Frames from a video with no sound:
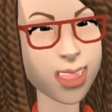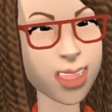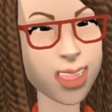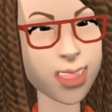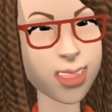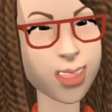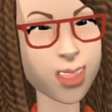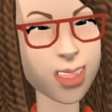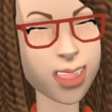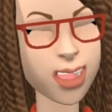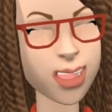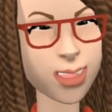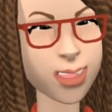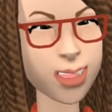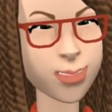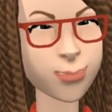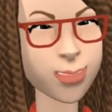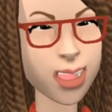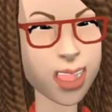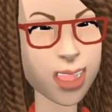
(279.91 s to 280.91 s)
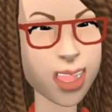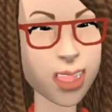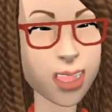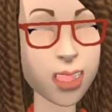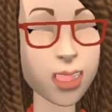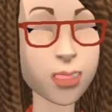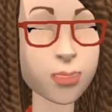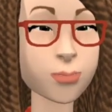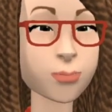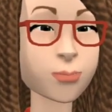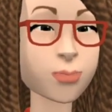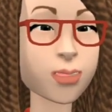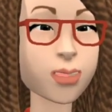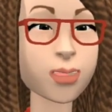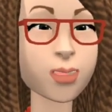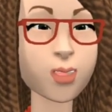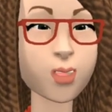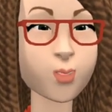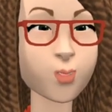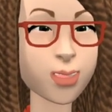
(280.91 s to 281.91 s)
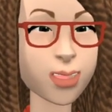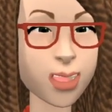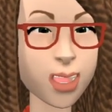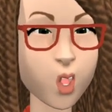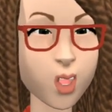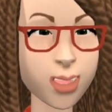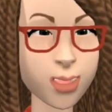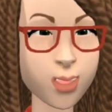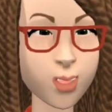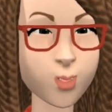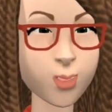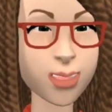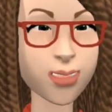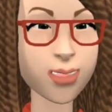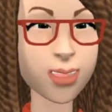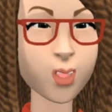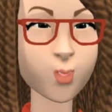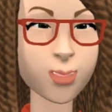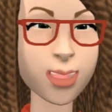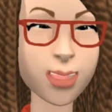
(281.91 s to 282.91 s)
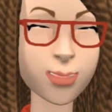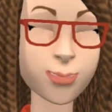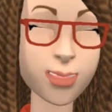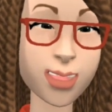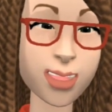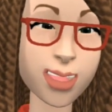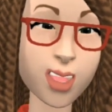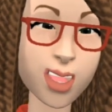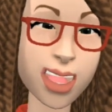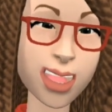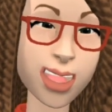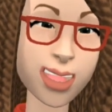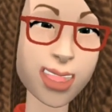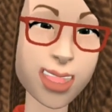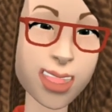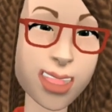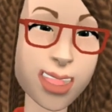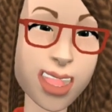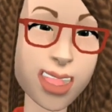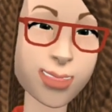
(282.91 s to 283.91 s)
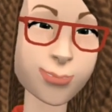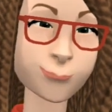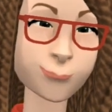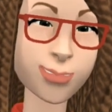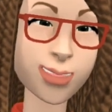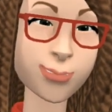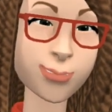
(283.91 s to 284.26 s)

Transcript: Non-current liabilities, loans that you don't have to pay back within a year,